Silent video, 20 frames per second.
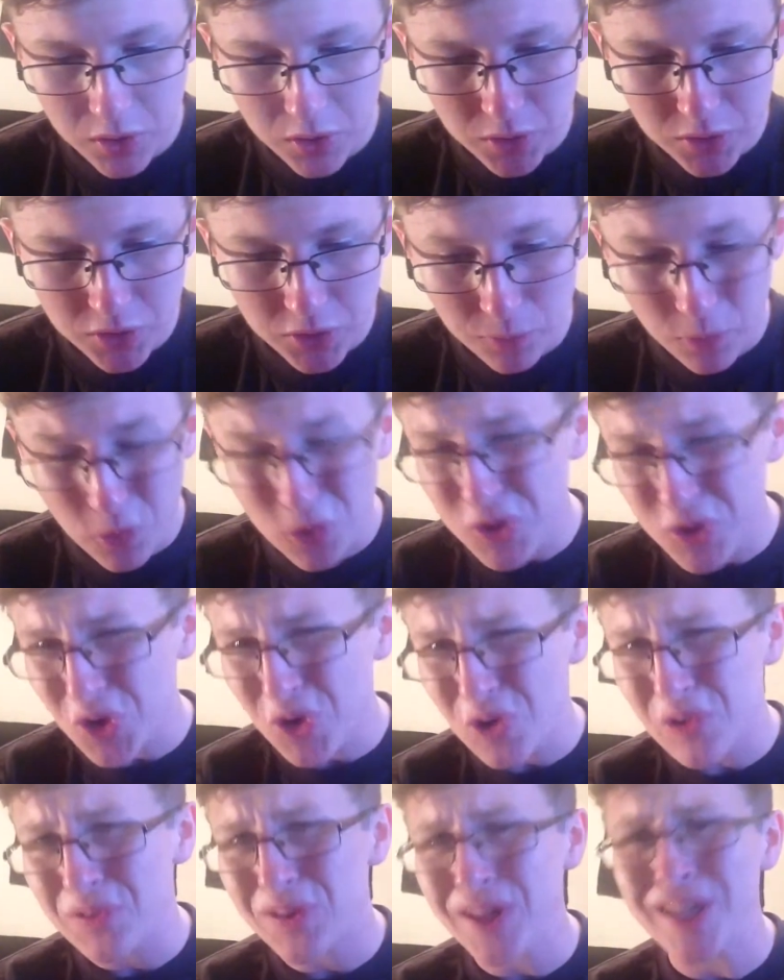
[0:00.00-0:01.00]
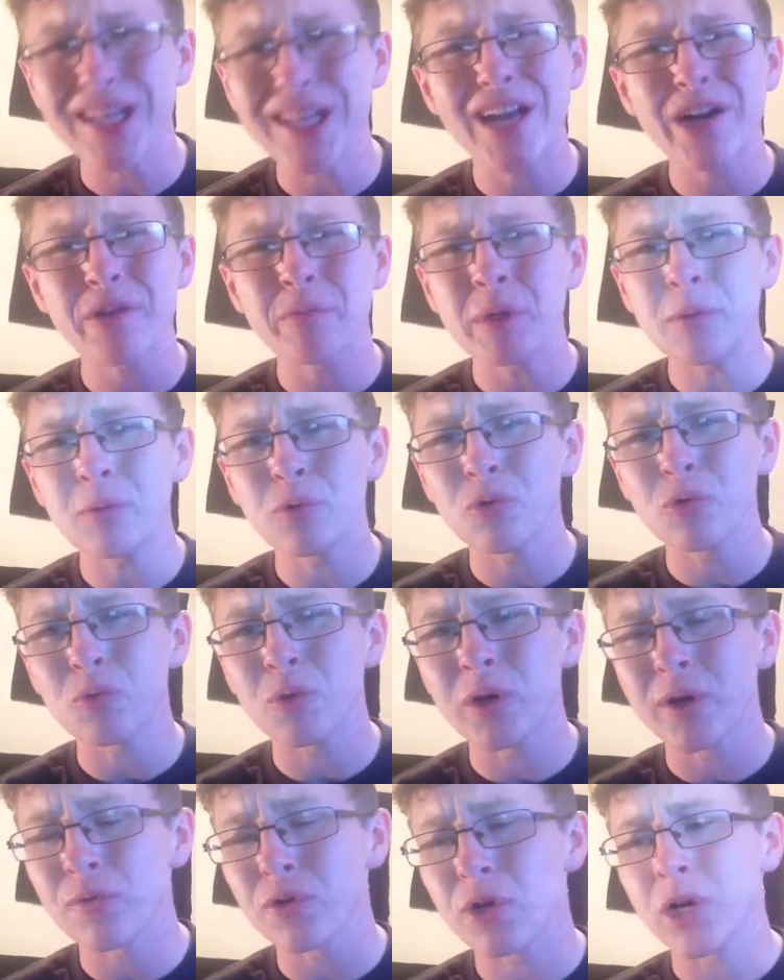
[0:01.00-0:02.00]
So first off, a lot of people,
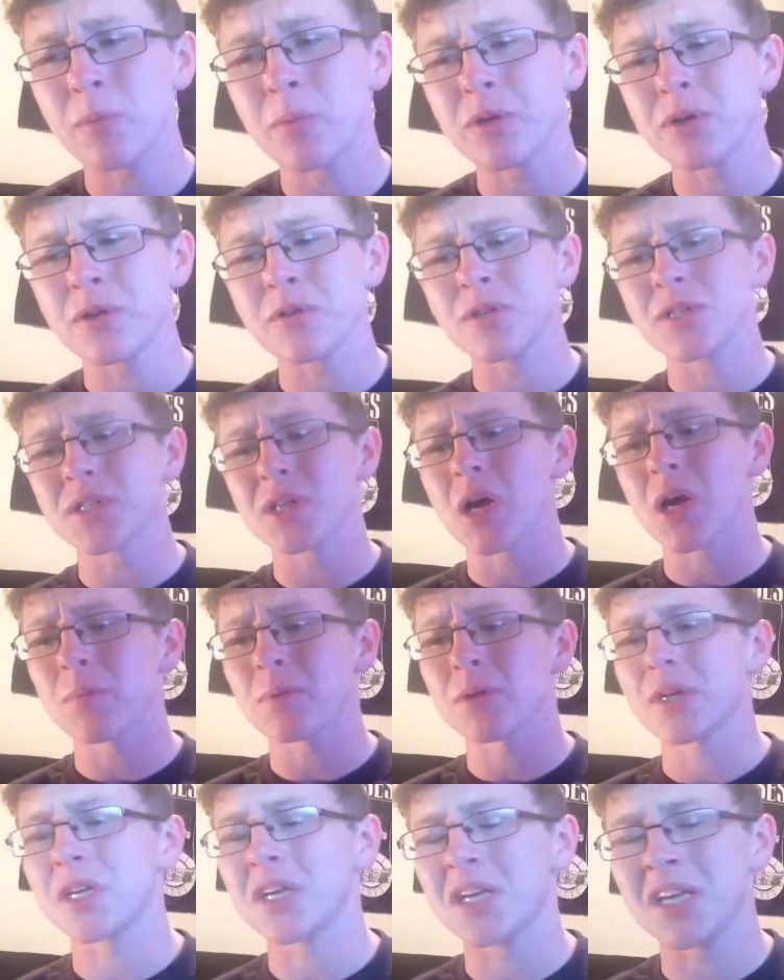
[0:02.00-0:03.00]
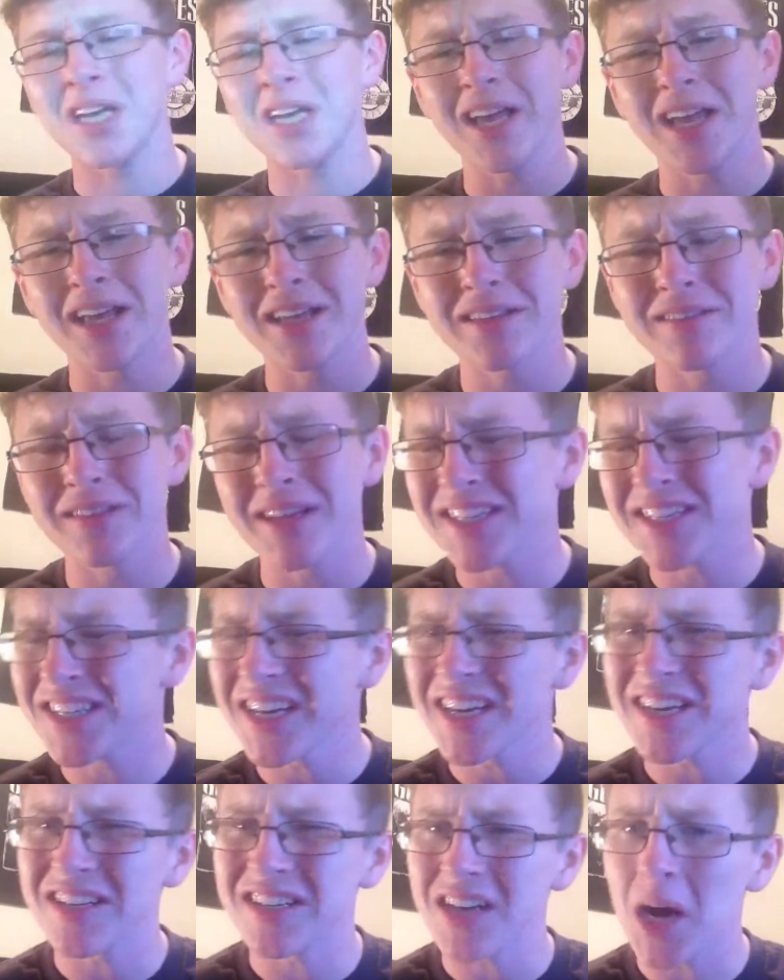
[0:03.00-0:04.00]
whenever coming to this topic, they
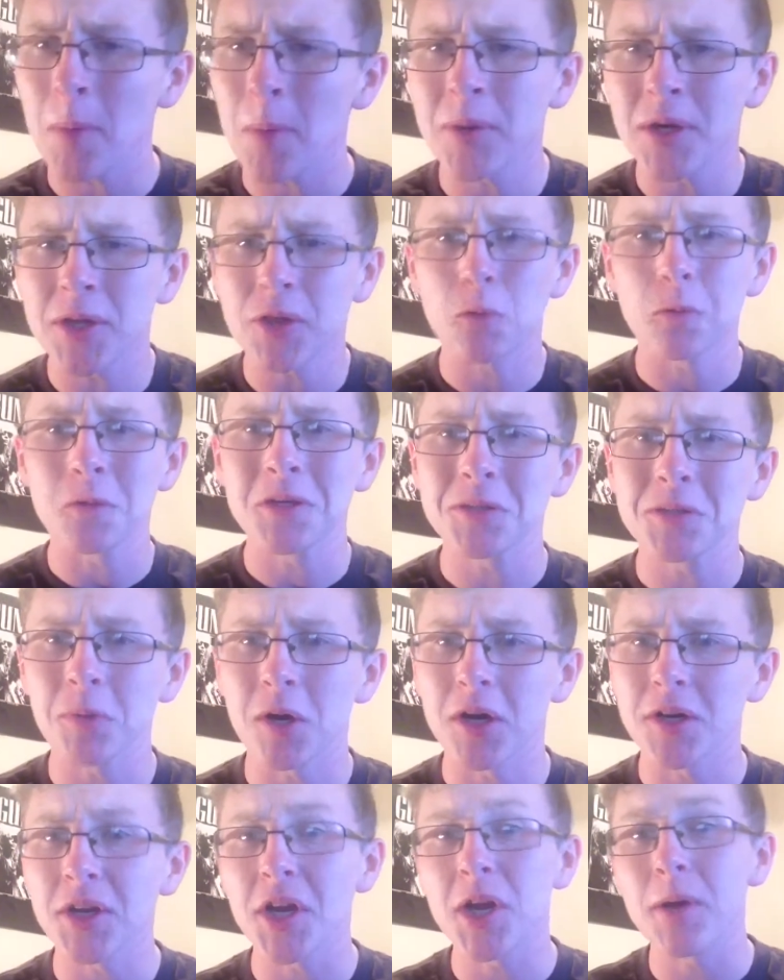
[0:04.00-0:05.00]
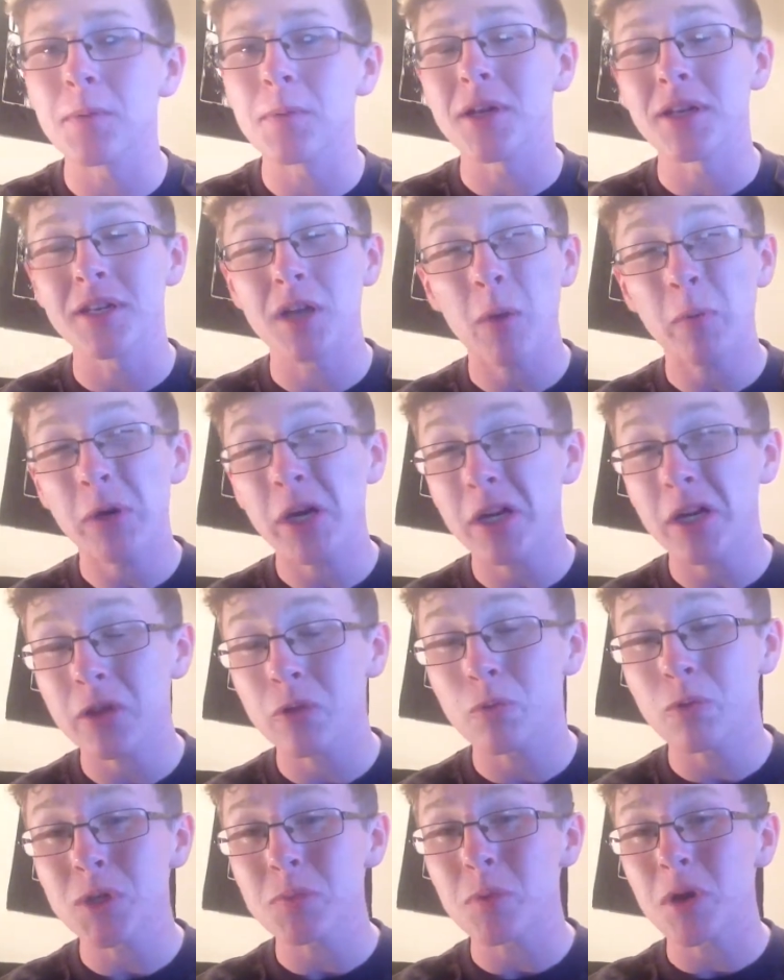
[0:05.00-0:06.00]
say to dominate the respawn game, and dominating
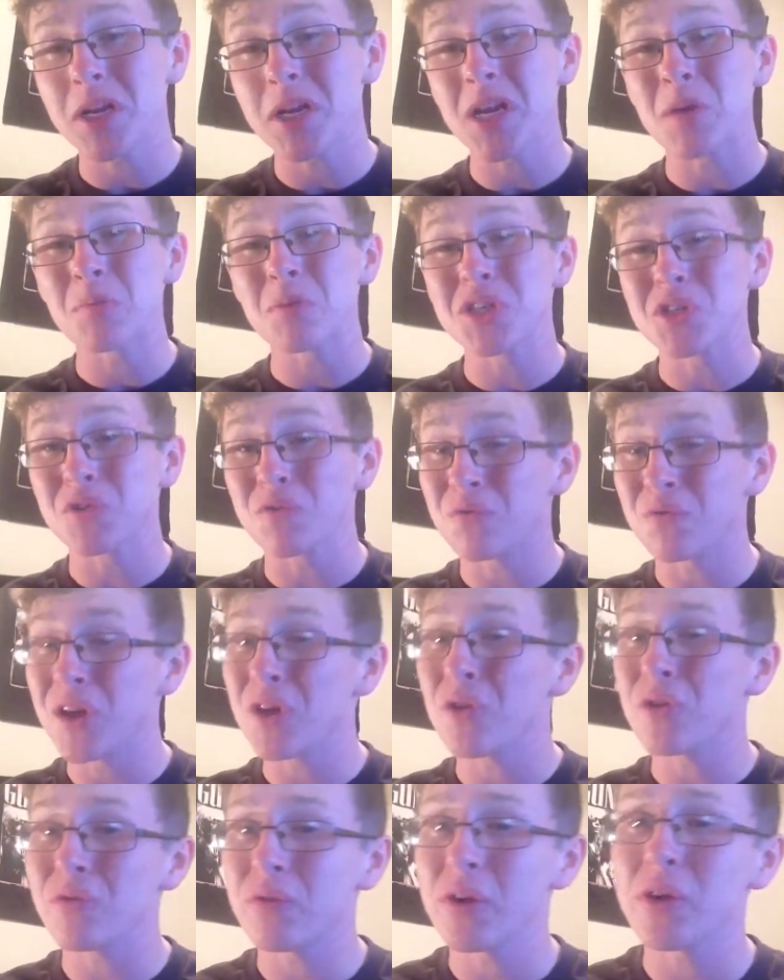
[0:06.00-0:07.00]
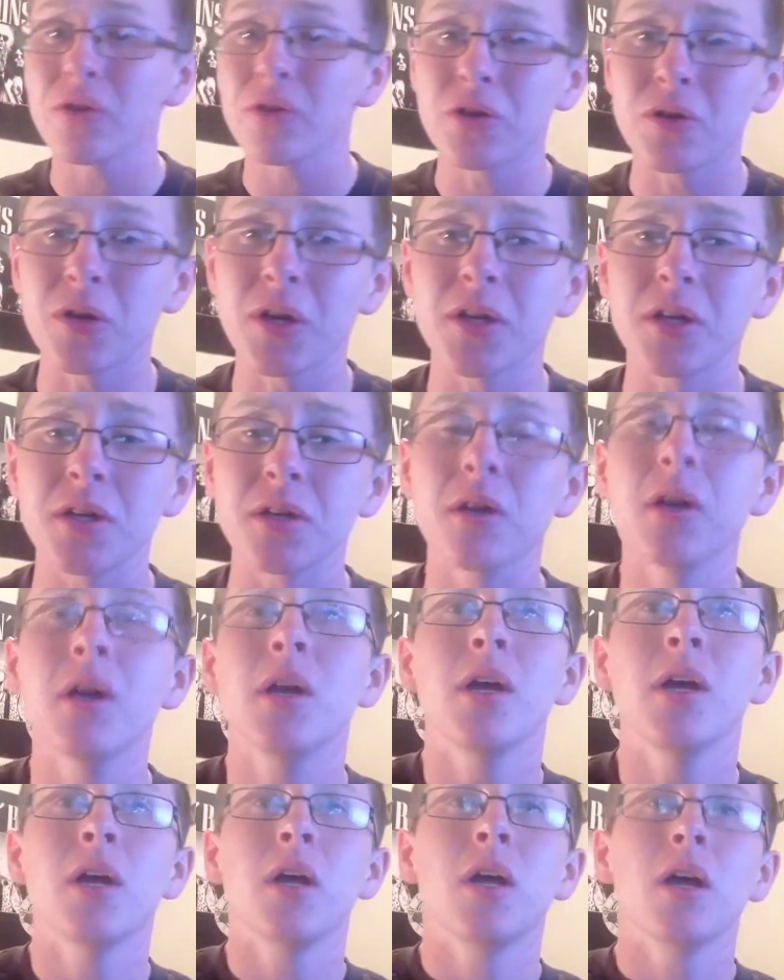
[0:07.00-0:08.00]
the respawn game is a very, very good idea.
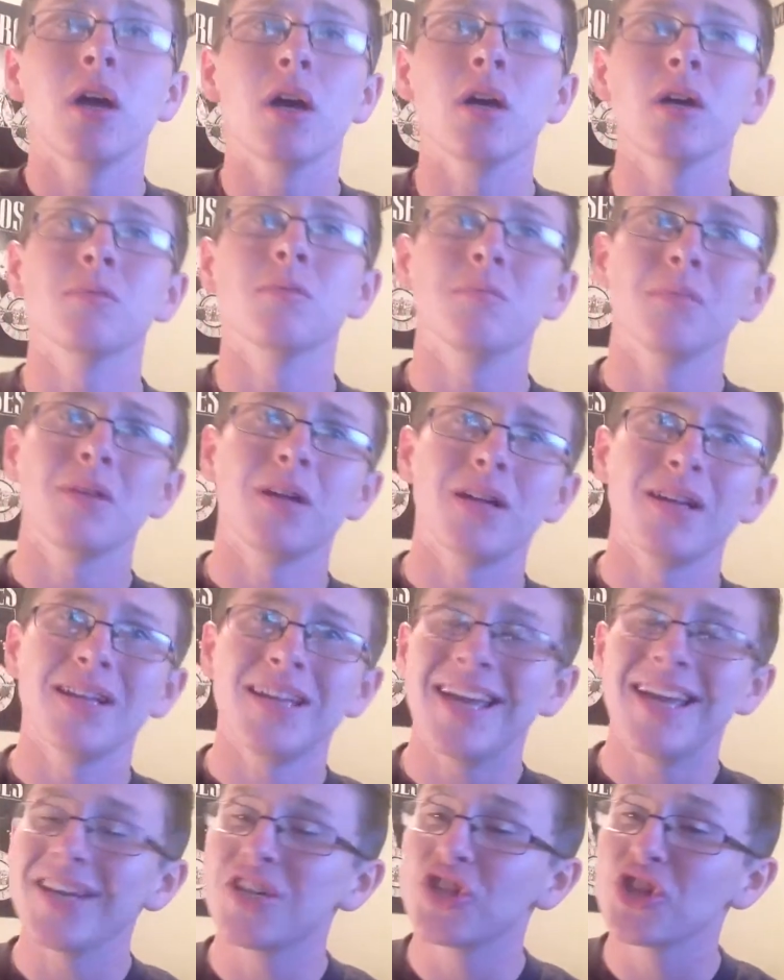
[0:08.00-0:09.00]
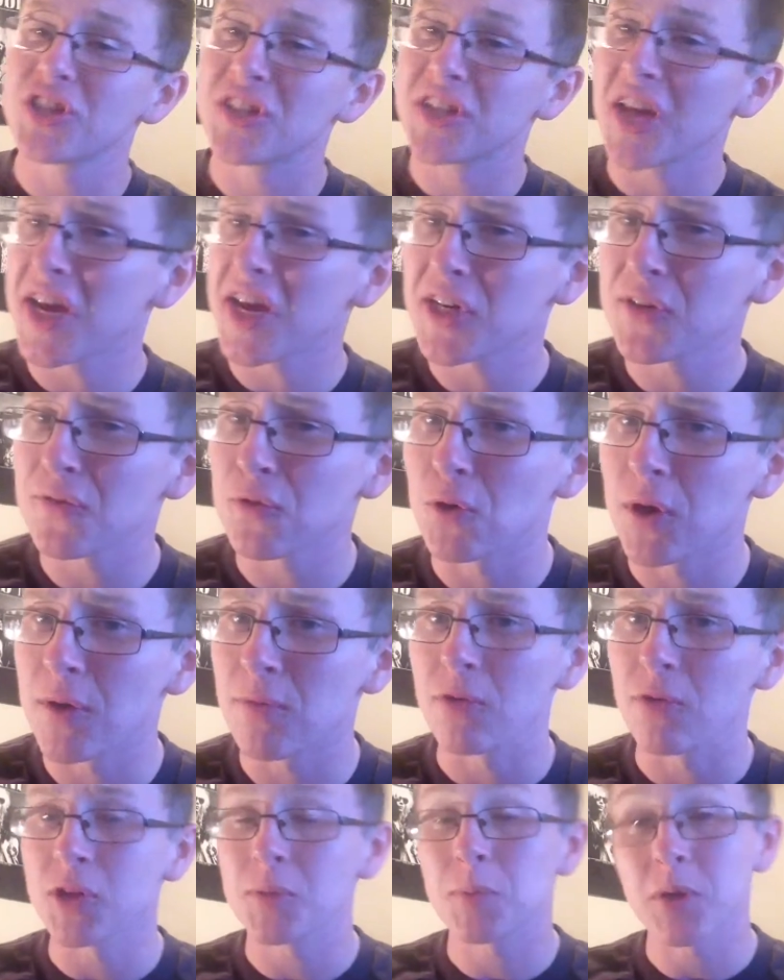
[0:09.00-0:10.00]
It just takes
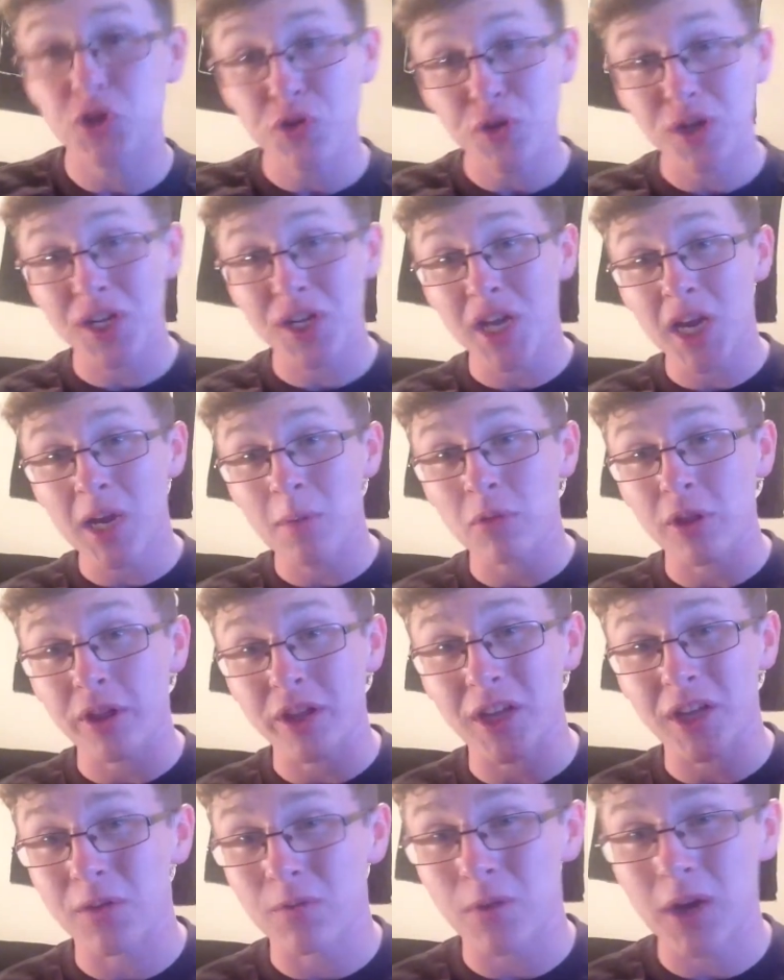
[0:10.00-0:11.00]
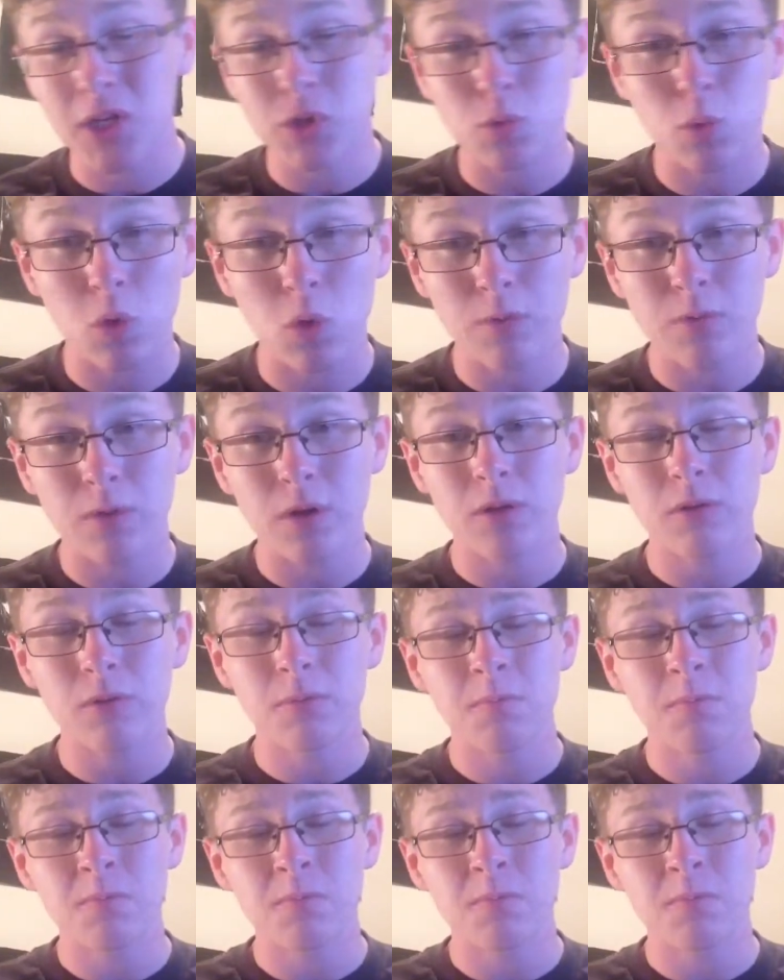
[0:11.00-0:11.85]
forever, especially in a game like Advanced Warfare.